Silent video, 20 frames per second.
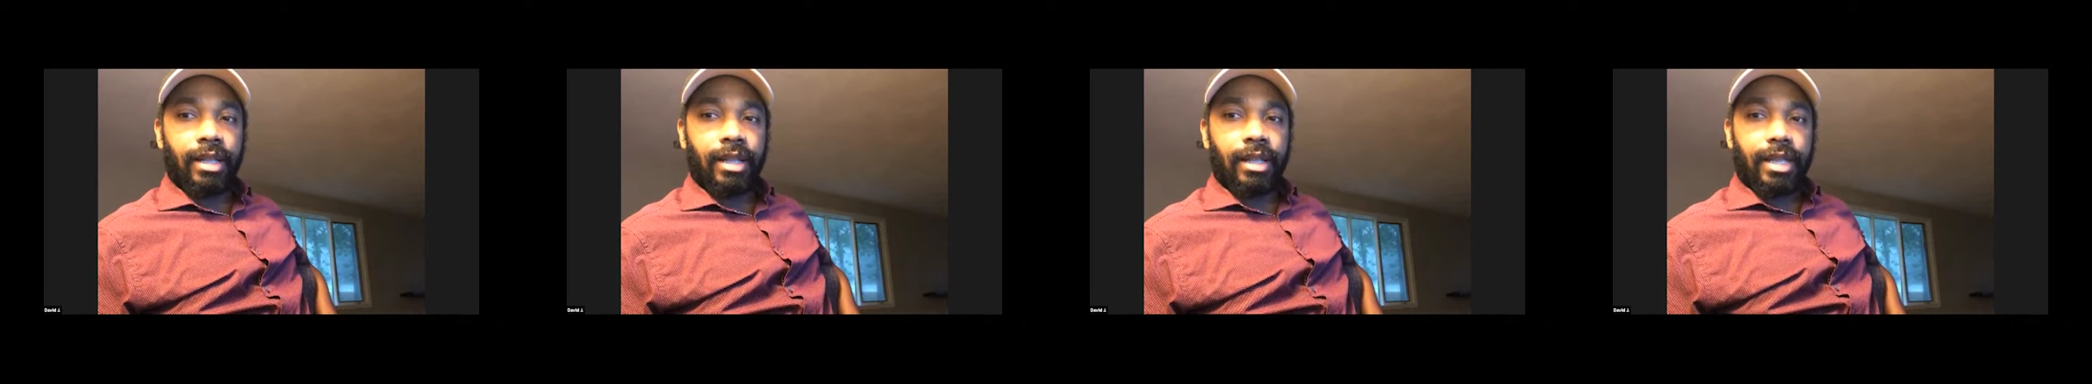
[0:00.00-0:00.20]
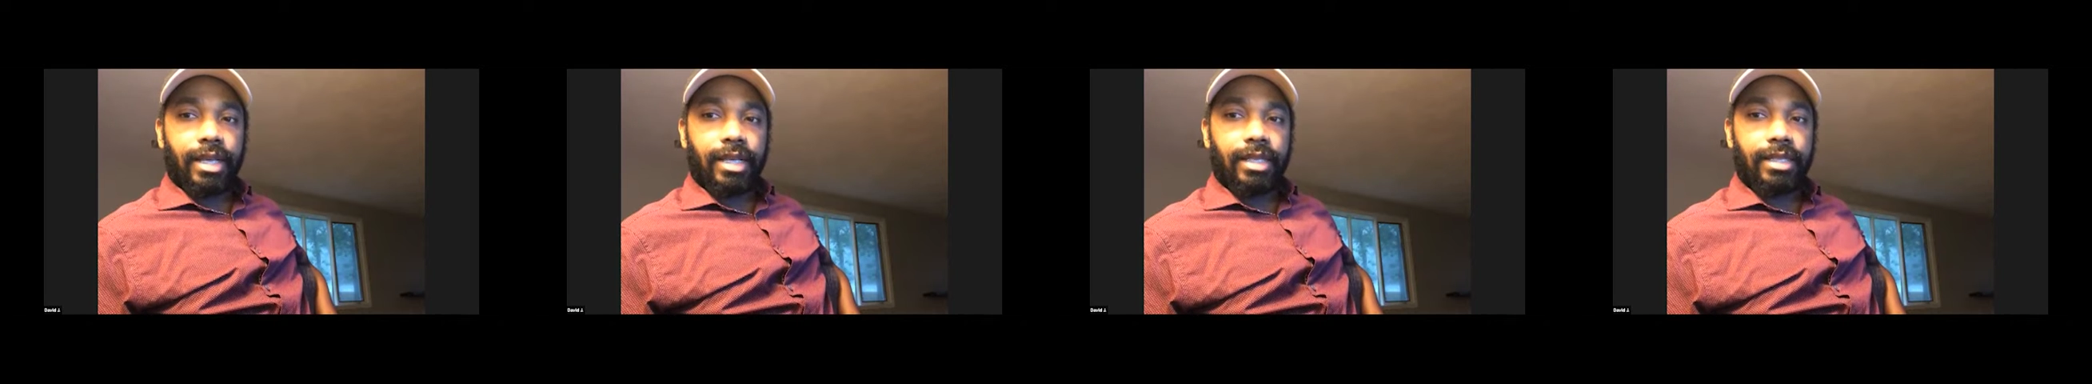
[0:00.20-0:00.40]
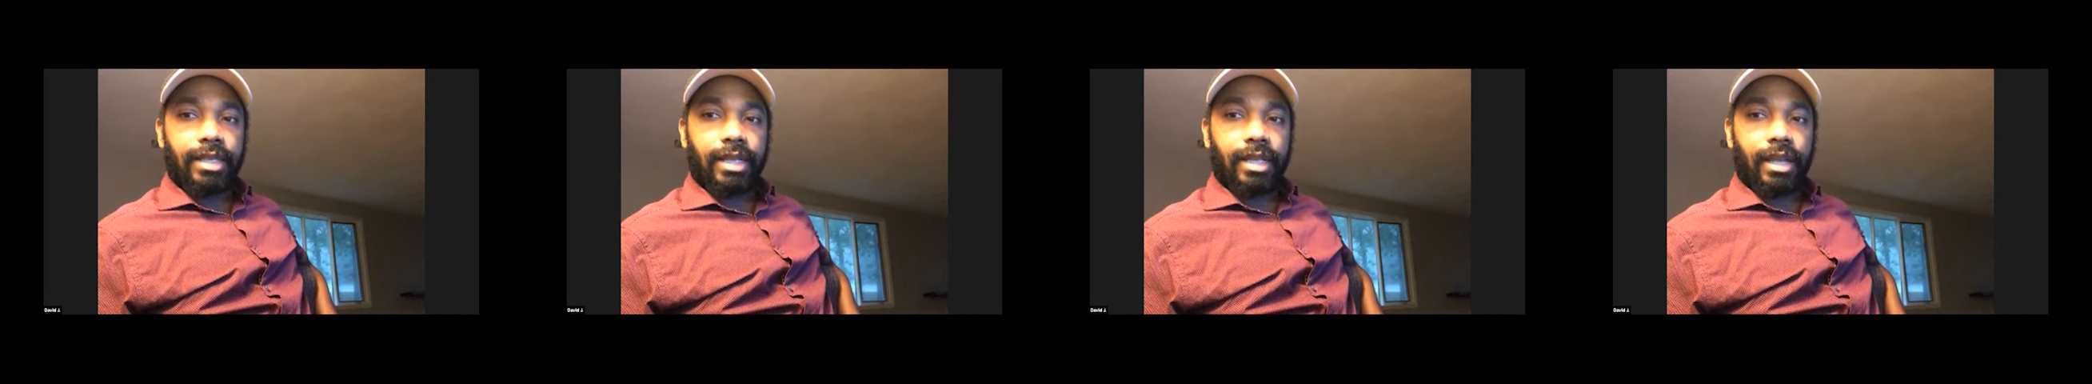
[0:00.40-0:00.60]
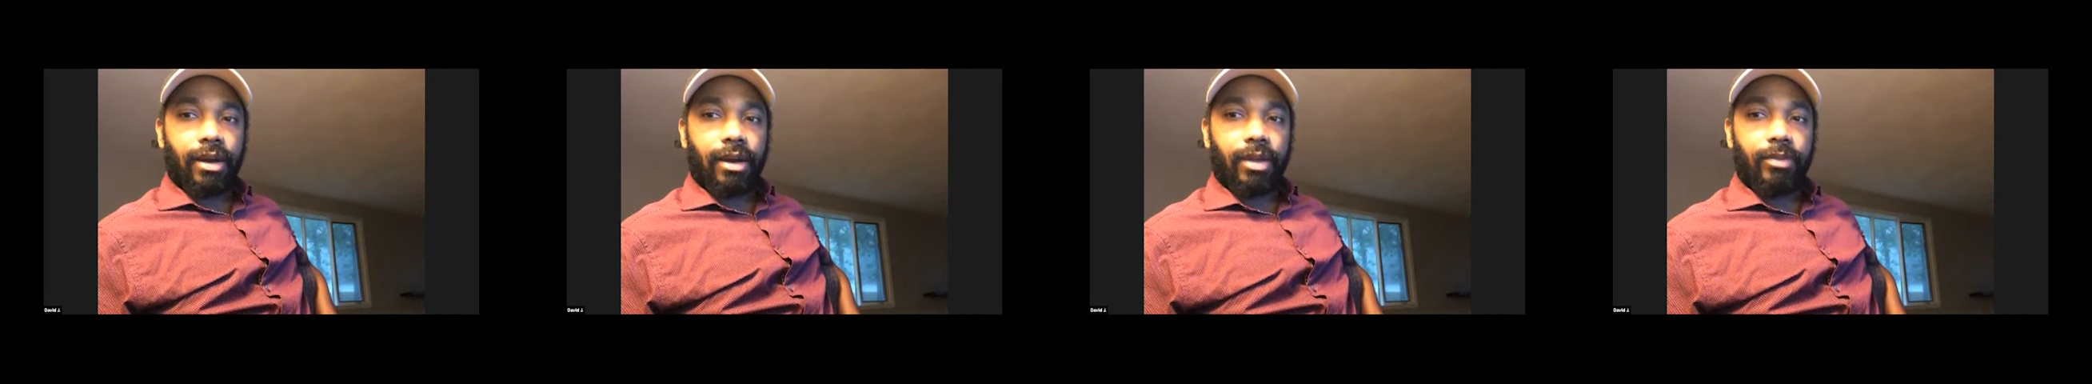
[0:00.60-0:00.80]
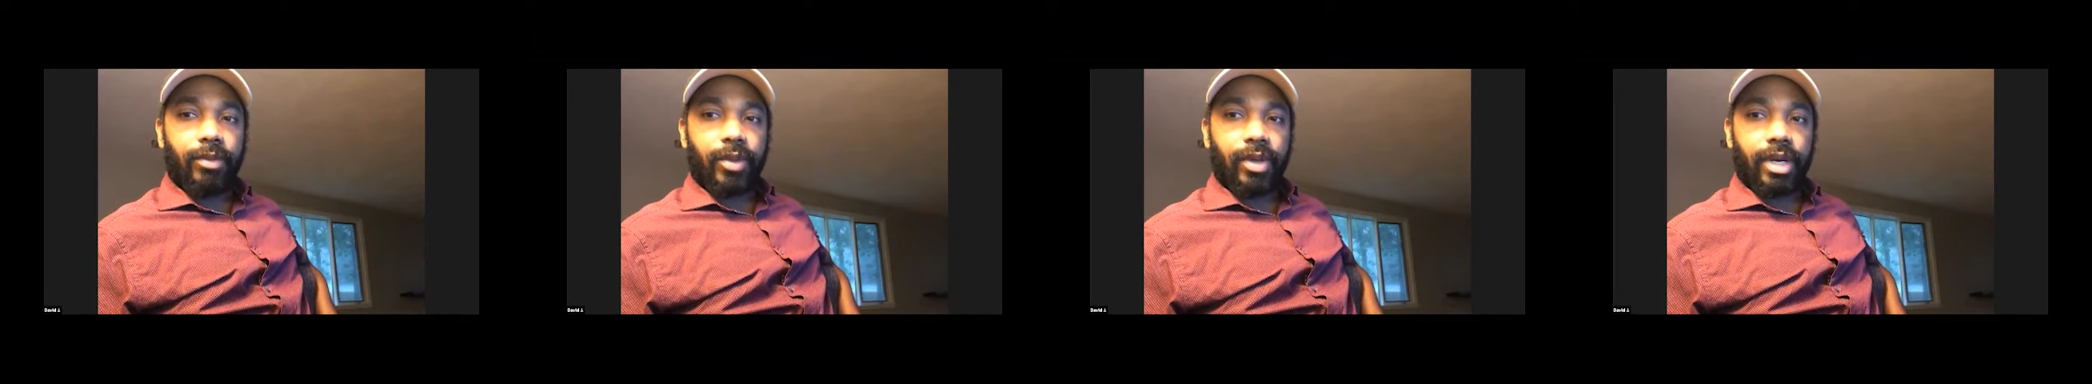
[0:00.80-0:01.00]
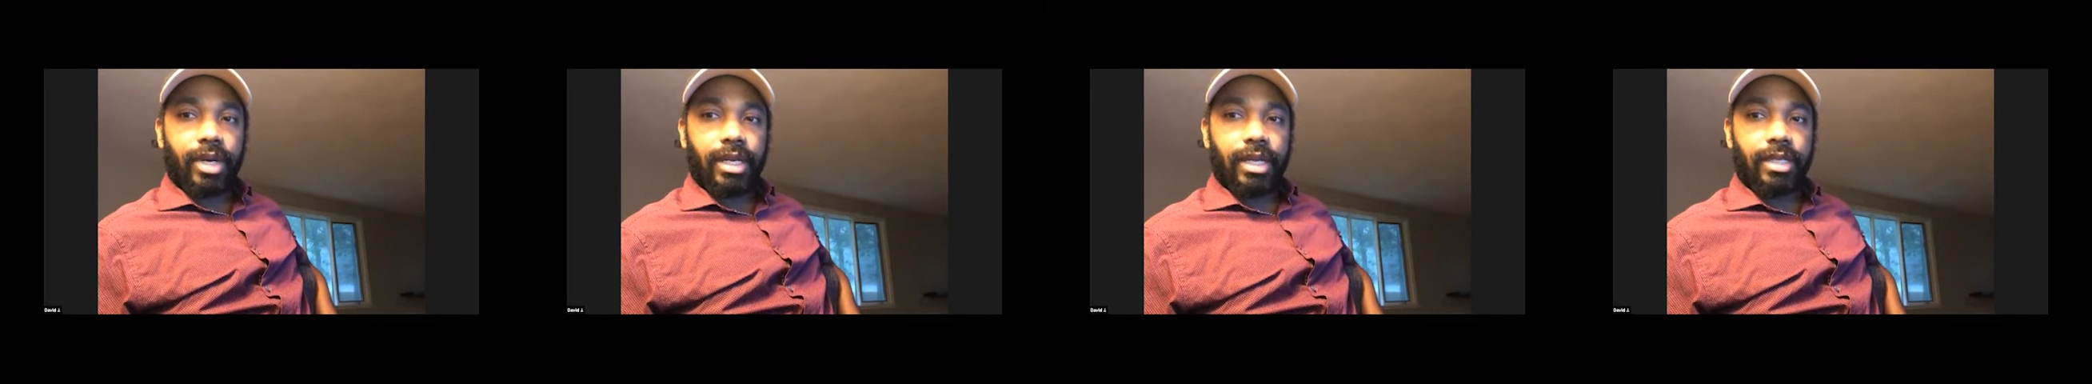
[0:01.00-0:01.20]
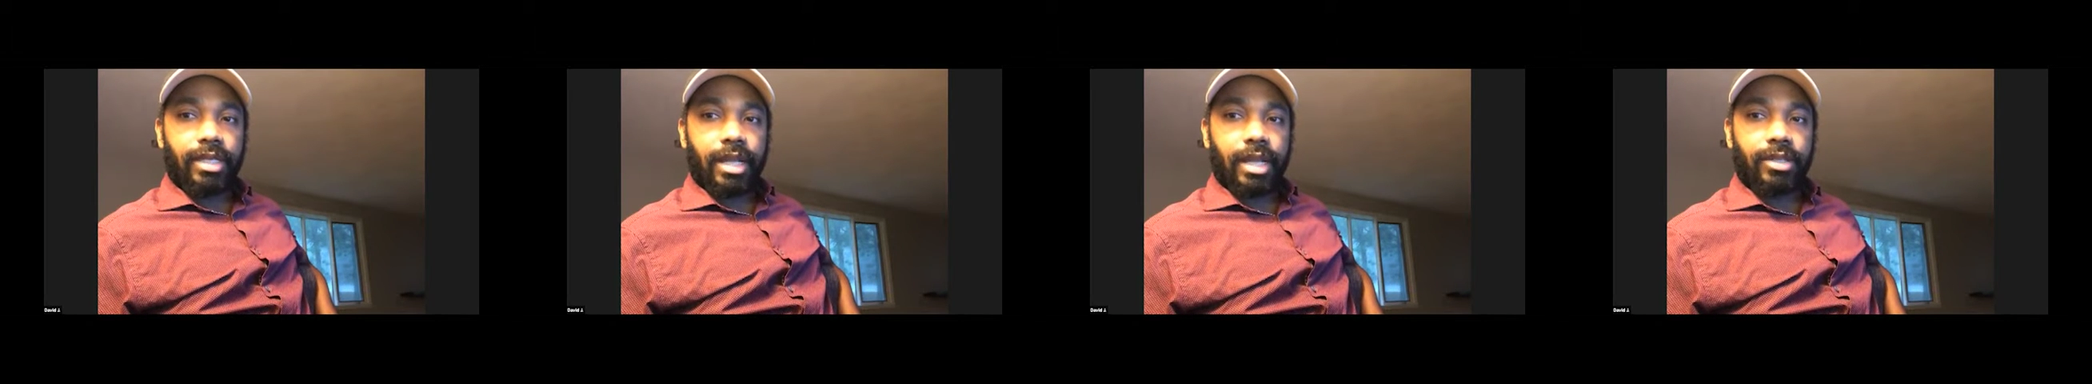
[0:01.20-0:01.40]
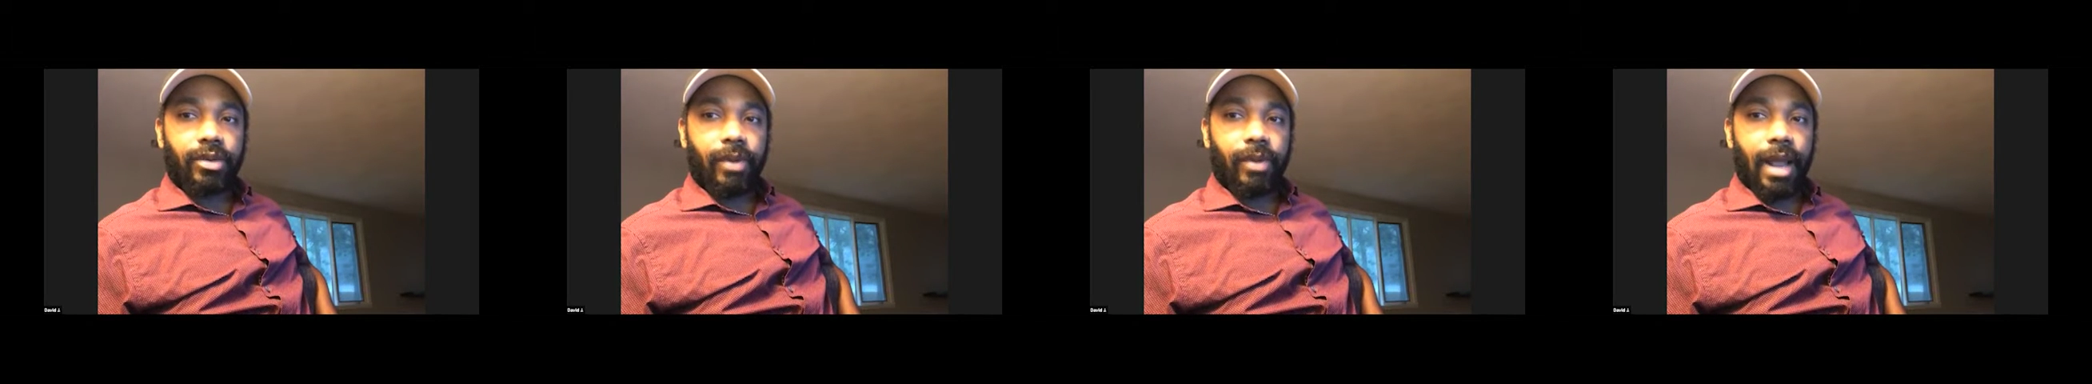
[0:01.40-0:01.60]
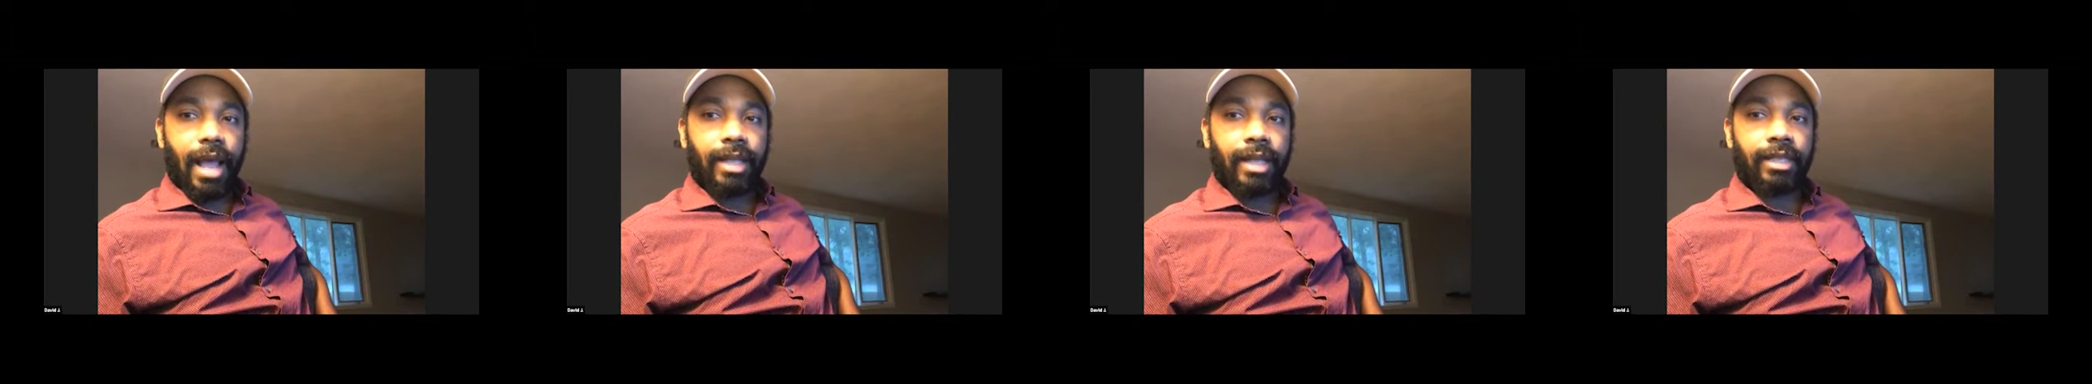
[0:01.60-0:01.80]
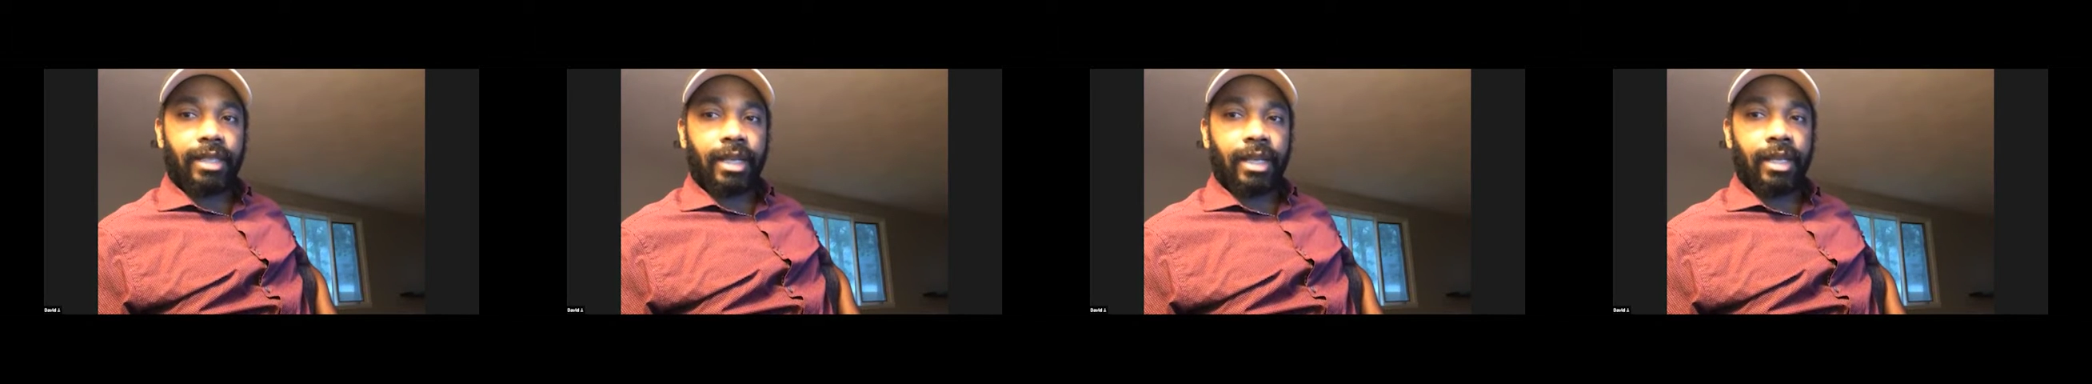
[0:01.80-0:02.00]
that they see their communities
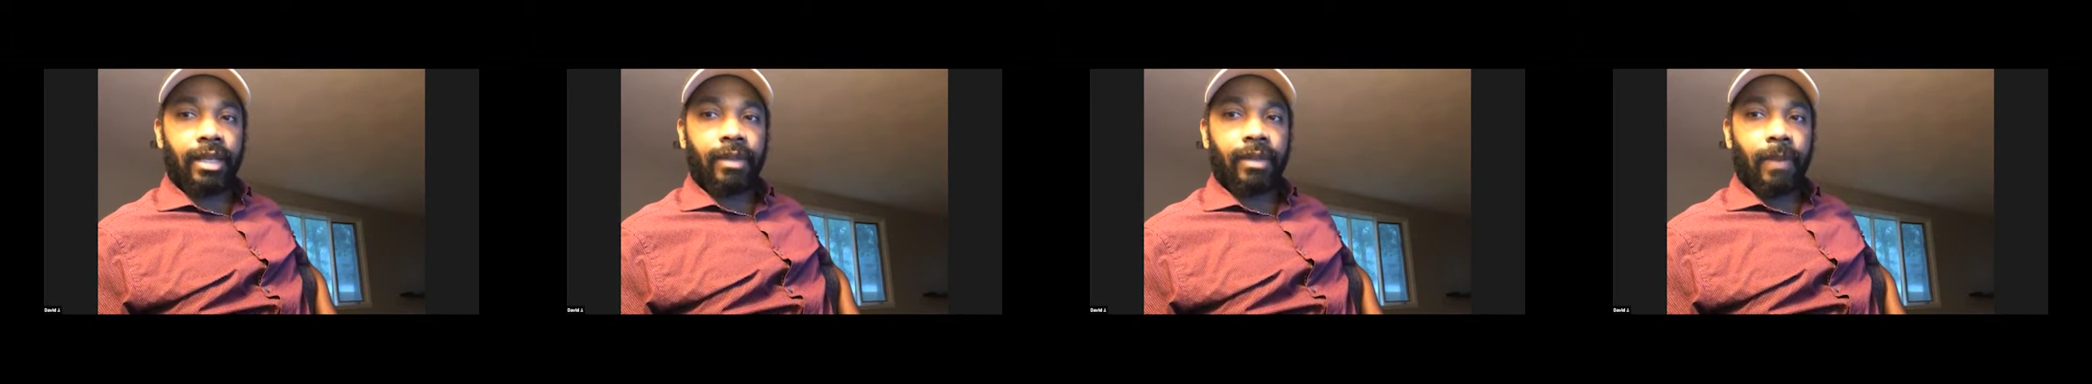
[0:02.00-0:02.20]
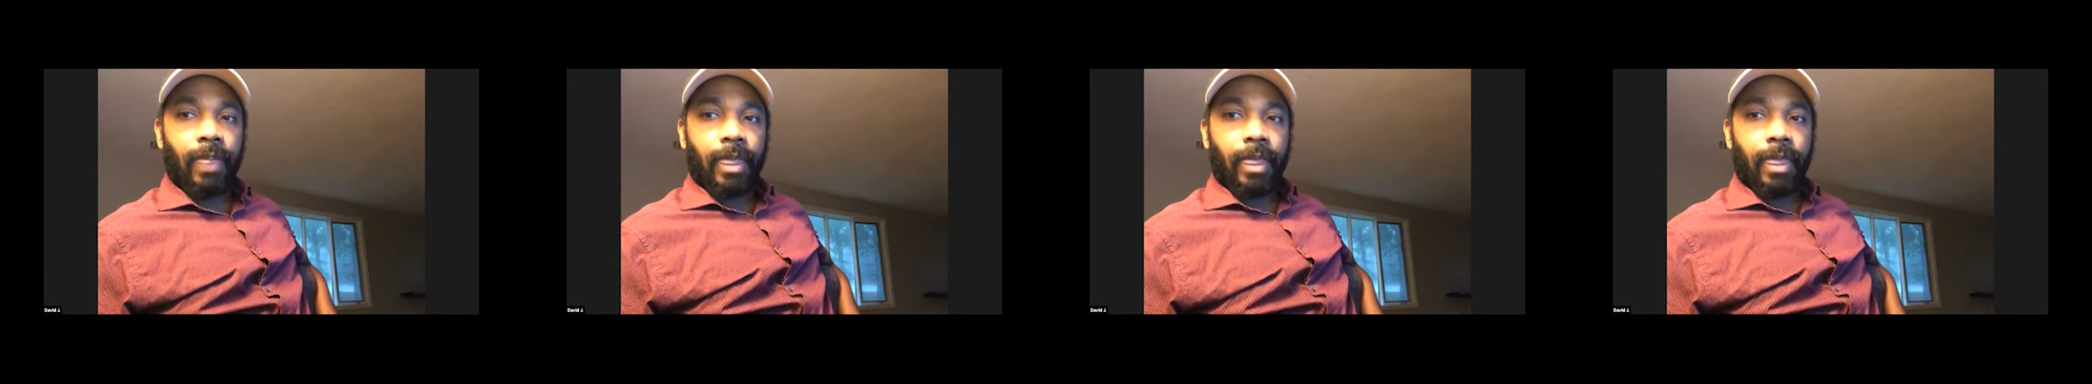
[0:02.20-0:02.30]
interacting.